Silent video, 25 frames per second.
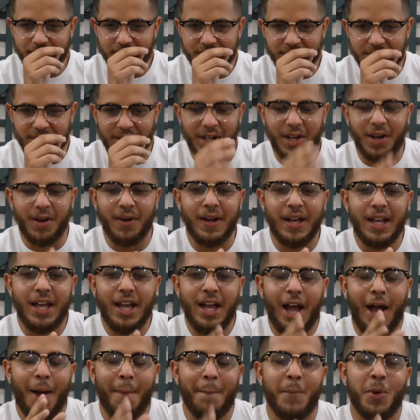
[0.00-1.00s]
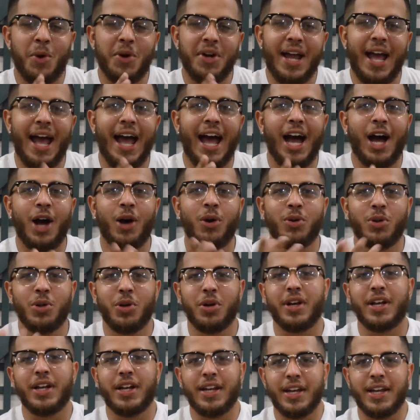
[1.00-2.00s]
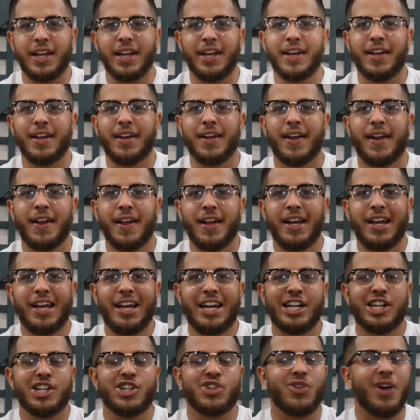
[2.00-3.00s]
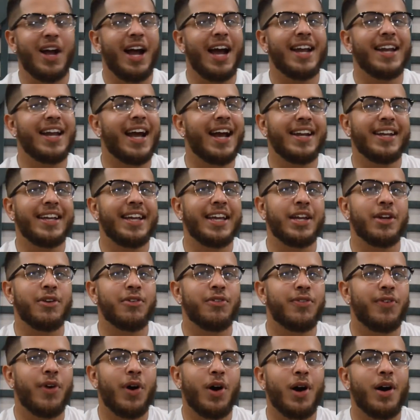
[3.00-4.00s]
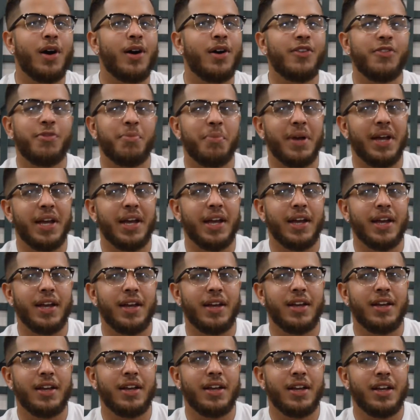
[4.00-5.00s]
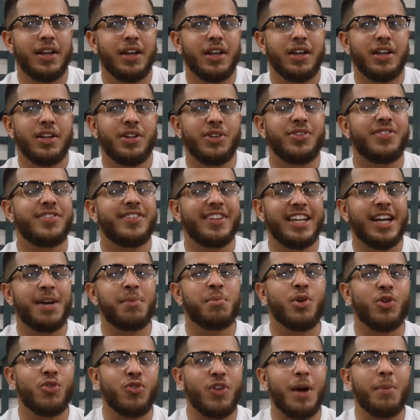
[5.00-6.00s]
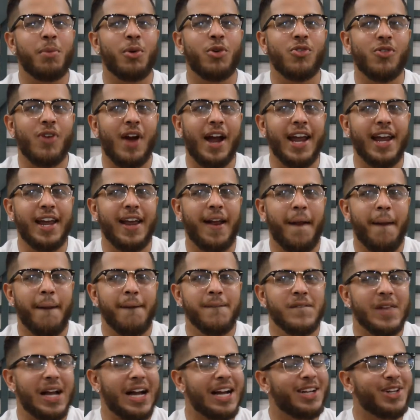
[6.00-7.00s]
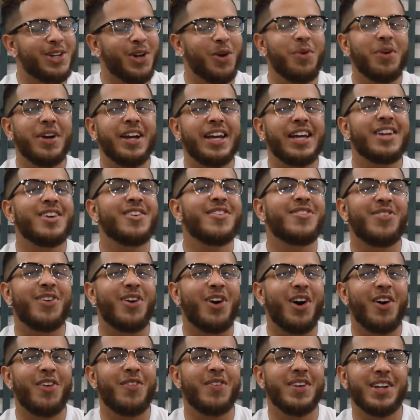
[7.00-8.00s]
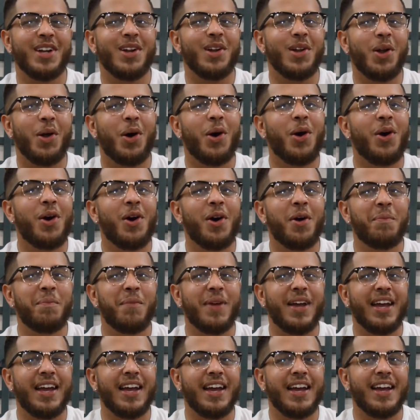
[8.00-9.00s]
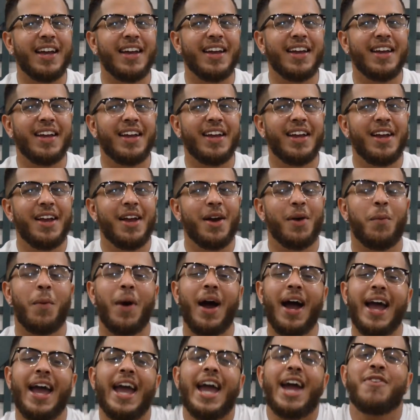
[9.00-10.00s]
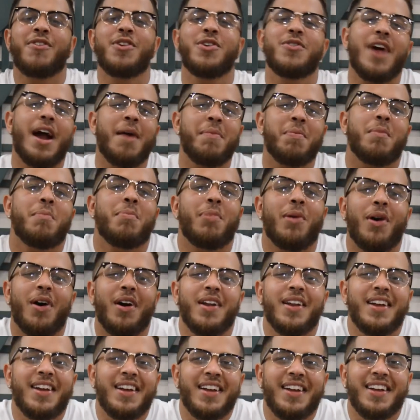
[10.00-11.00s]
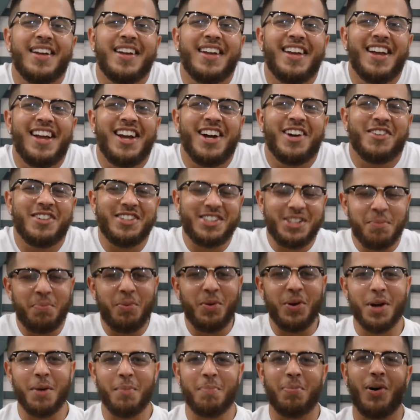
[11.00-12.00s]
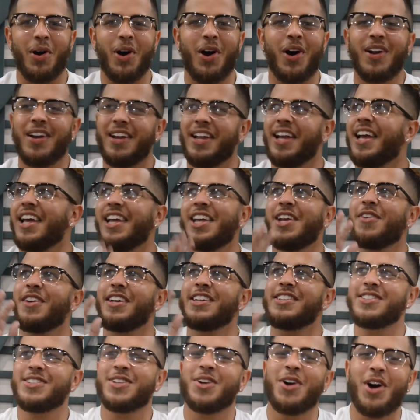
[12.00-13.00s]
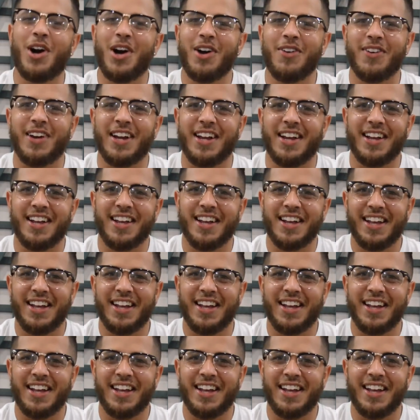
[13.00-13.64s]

I'm on the outlook and then trying not to get involved, man. You see, I'm a rebel, right? I don't get involved with the law, man. Why every rapper ballin'? What's the point of balling? You ain't scoring.